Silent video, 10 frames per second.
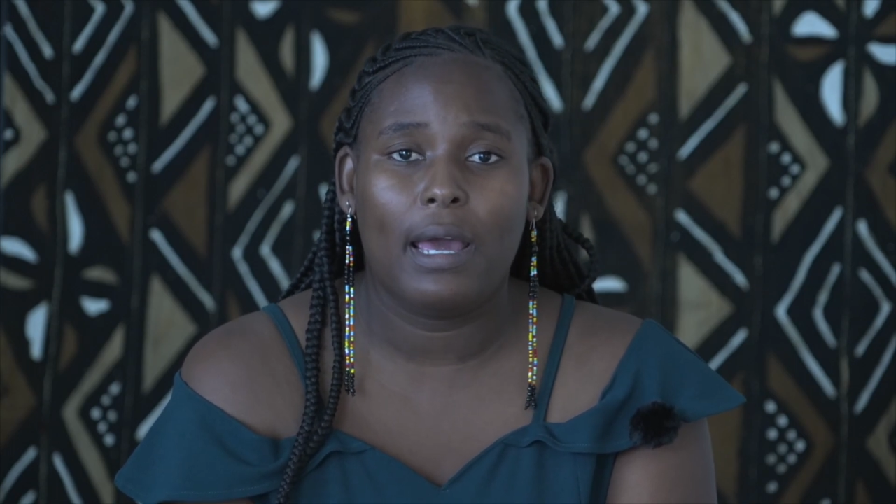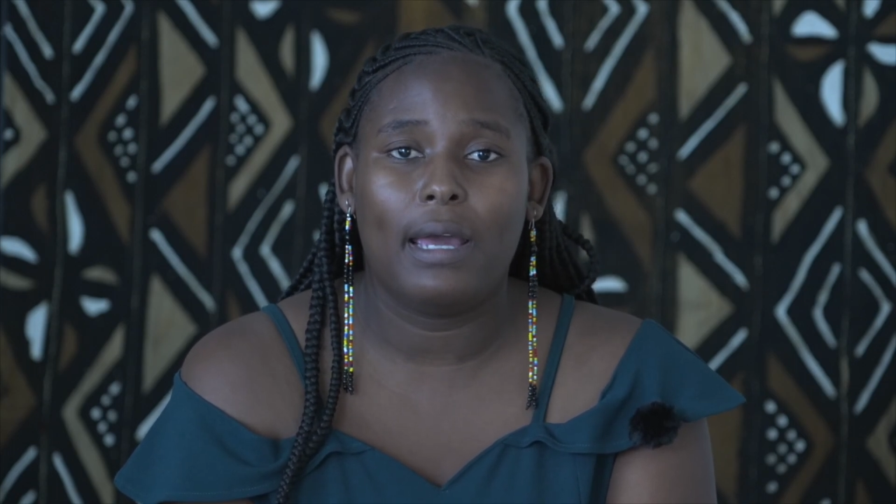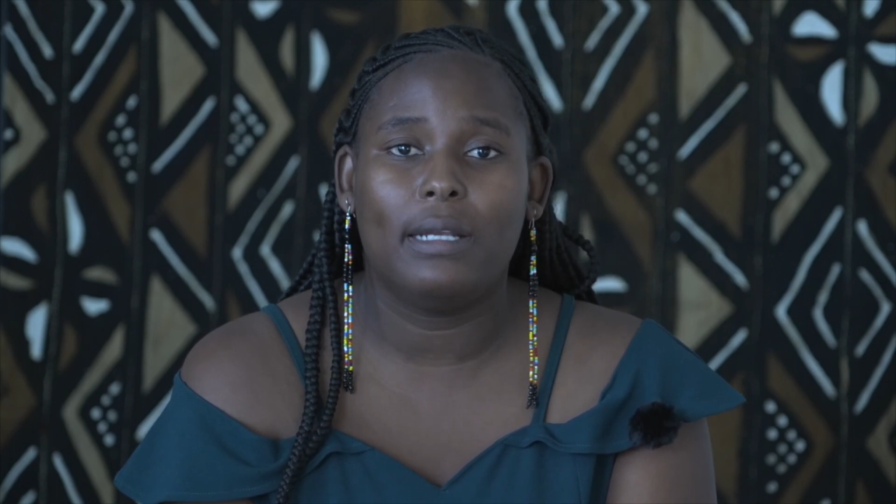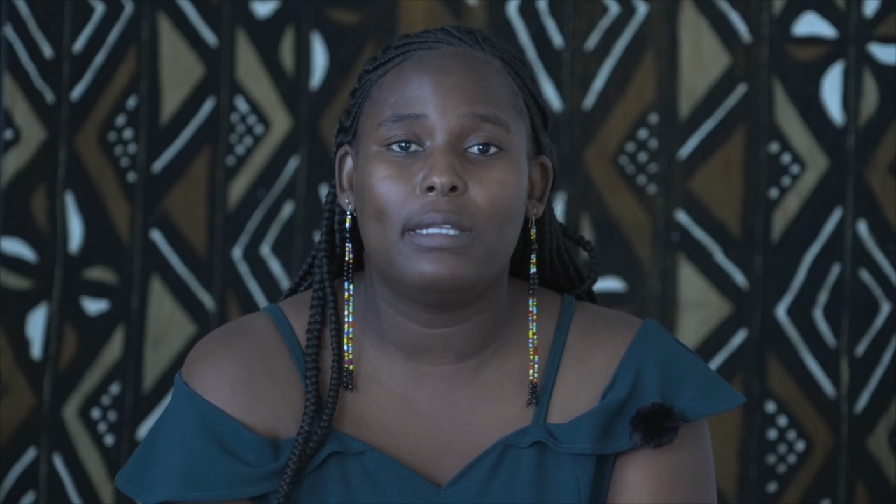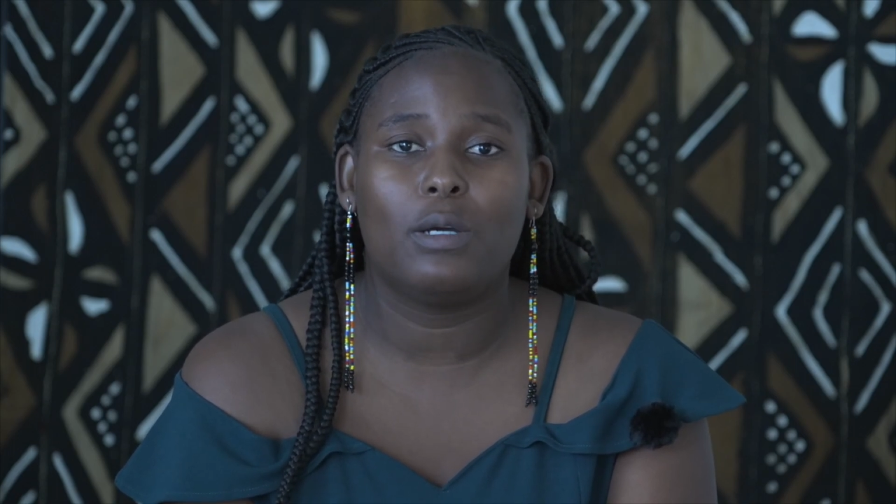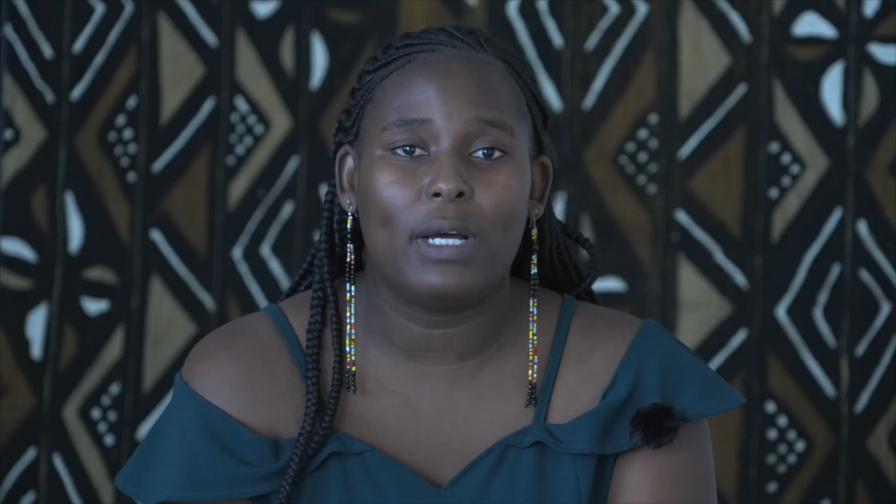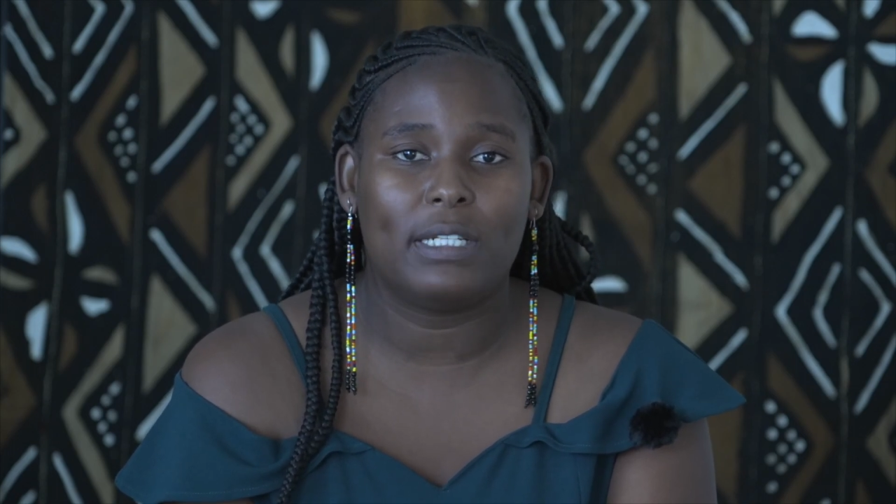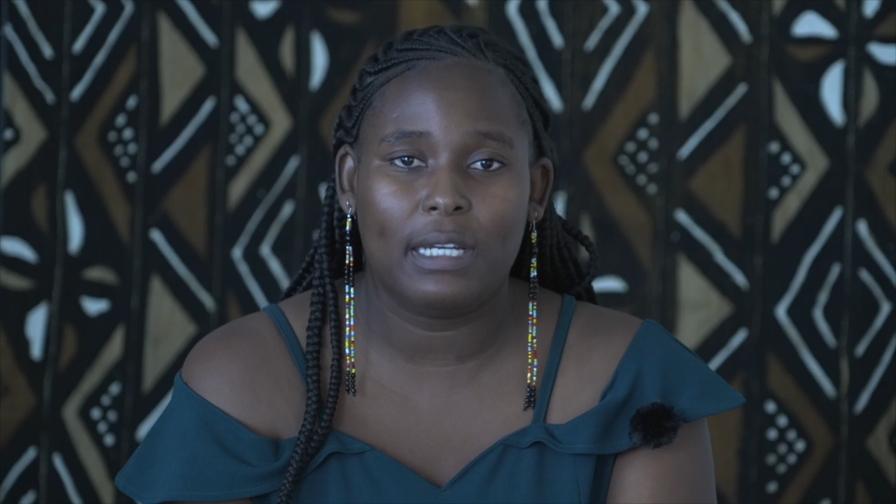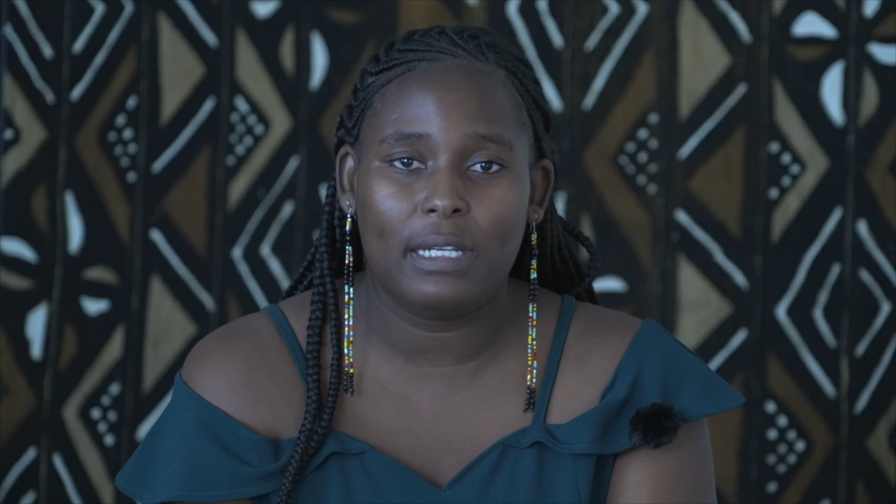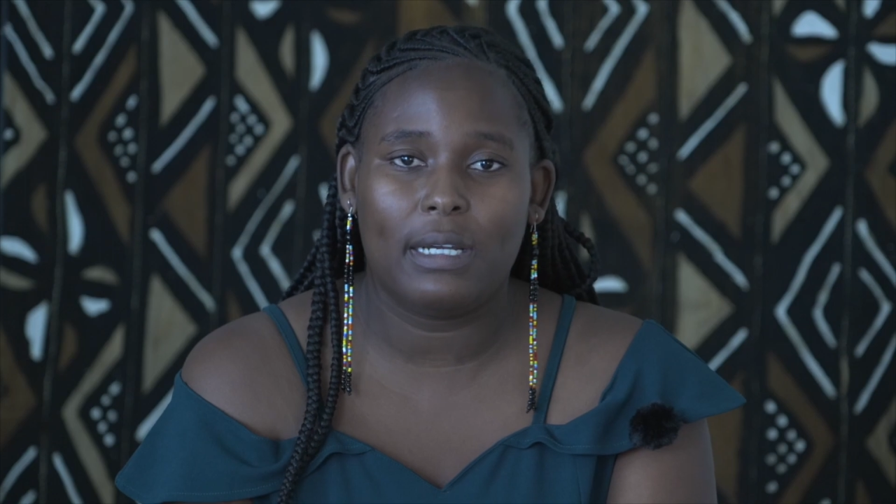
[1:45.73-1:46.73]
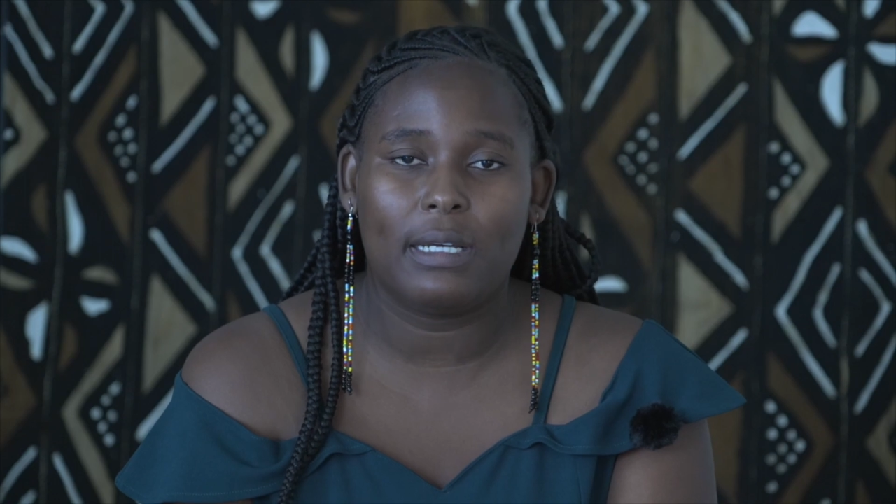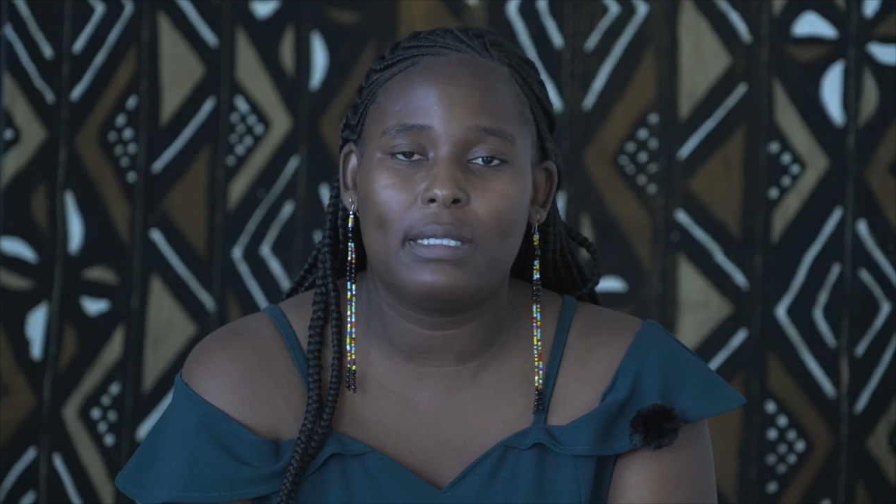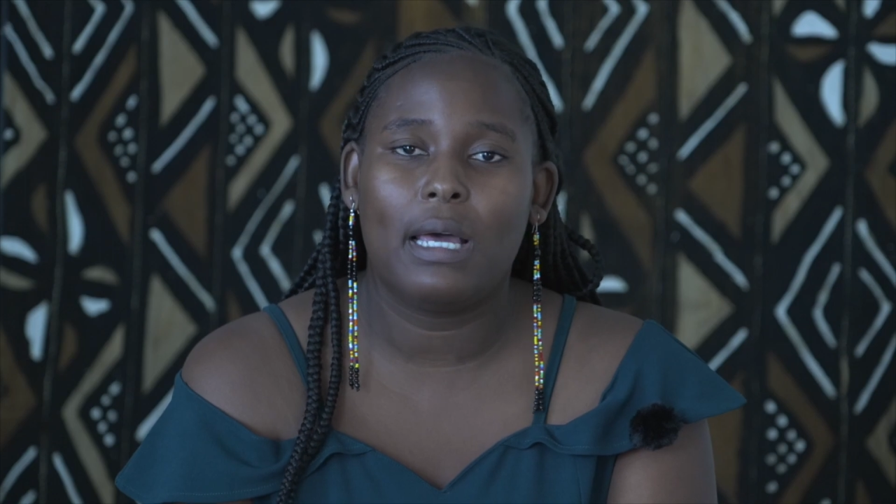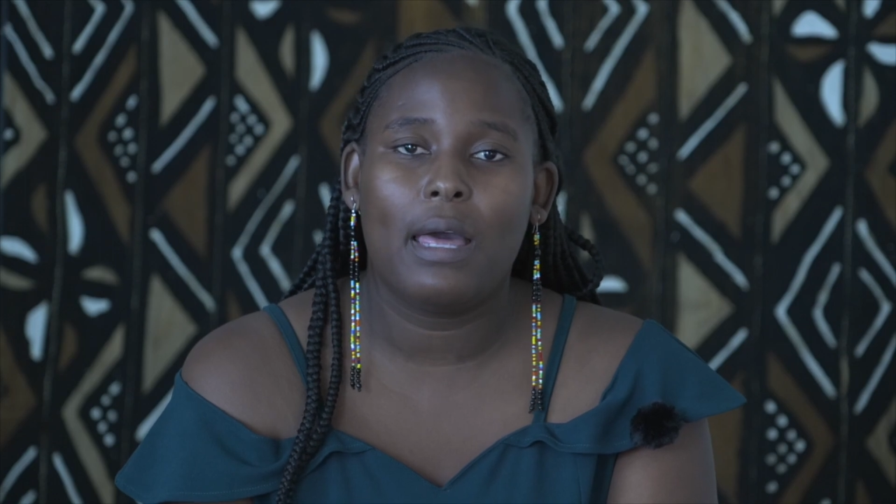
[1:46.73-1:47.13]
and they were telling us